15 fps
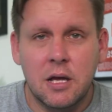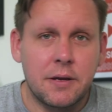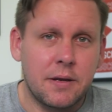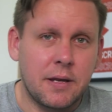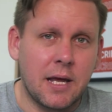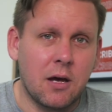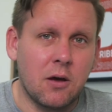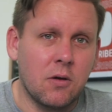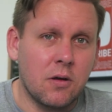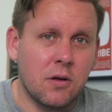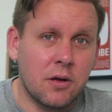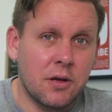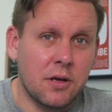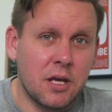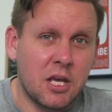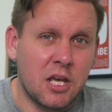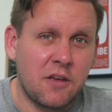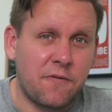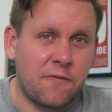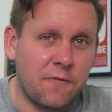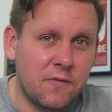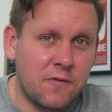Now,
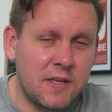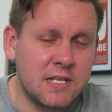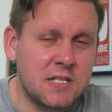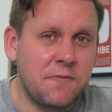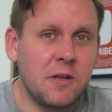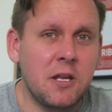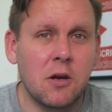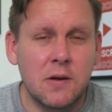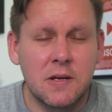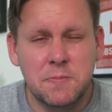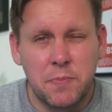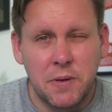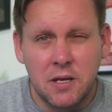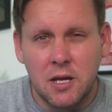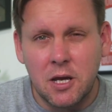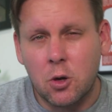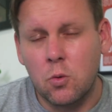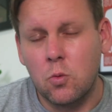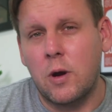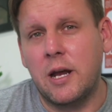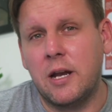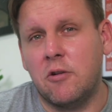if this video has been a
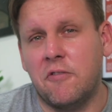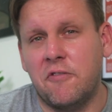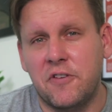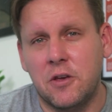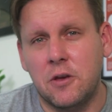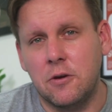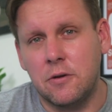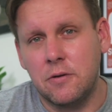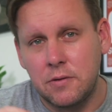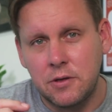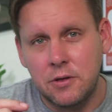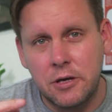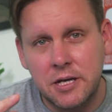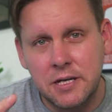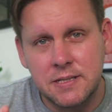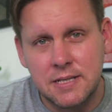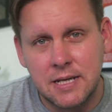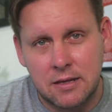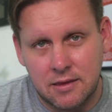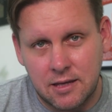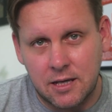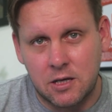great help for you, you can say
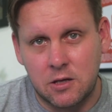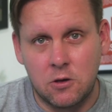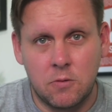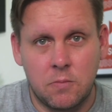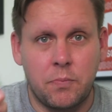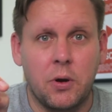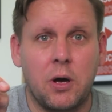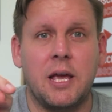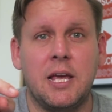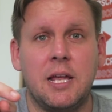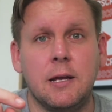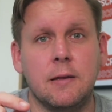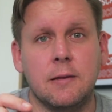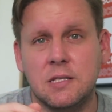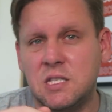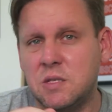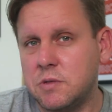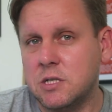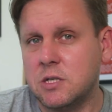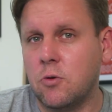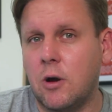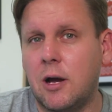thank you by hitting the
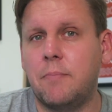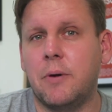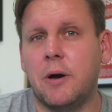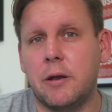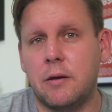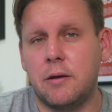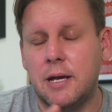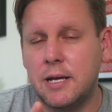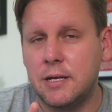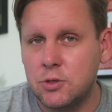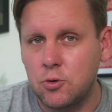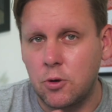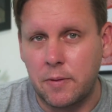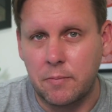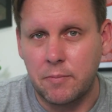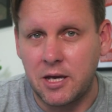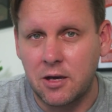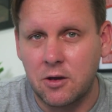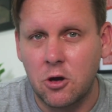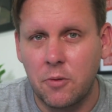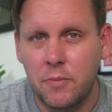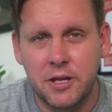subscribe button and dropping me a
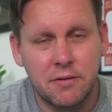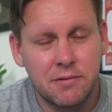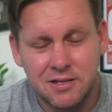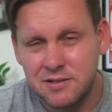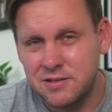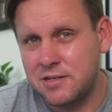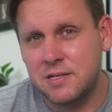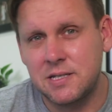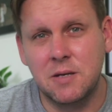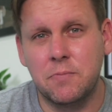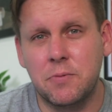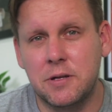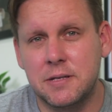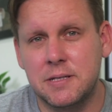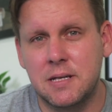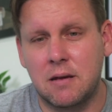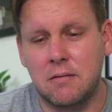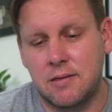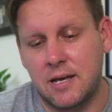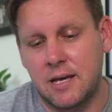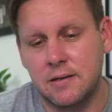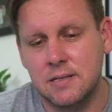comment just simply to say
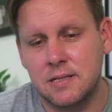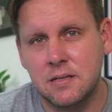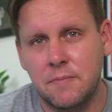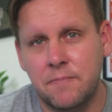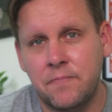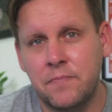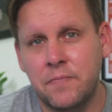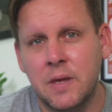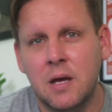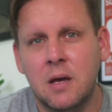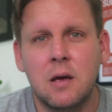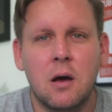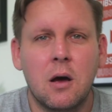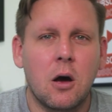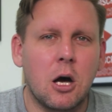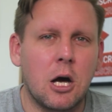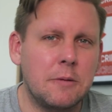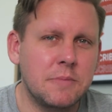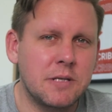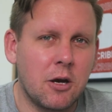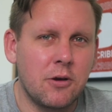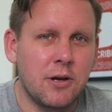thanks. I'm
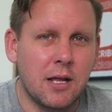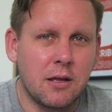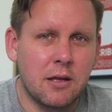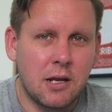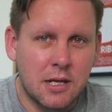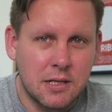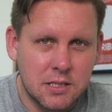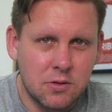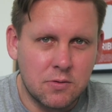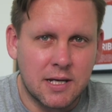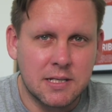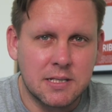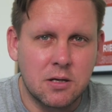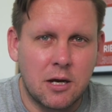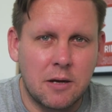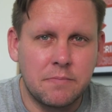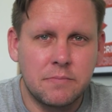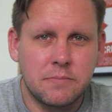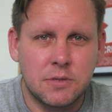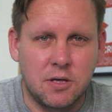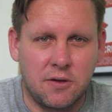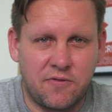Darren Allatt. Until next time,
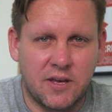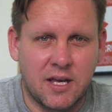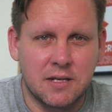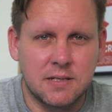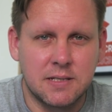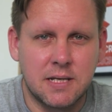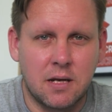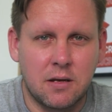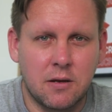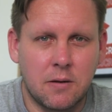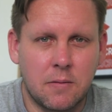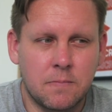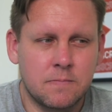don't forget to send it.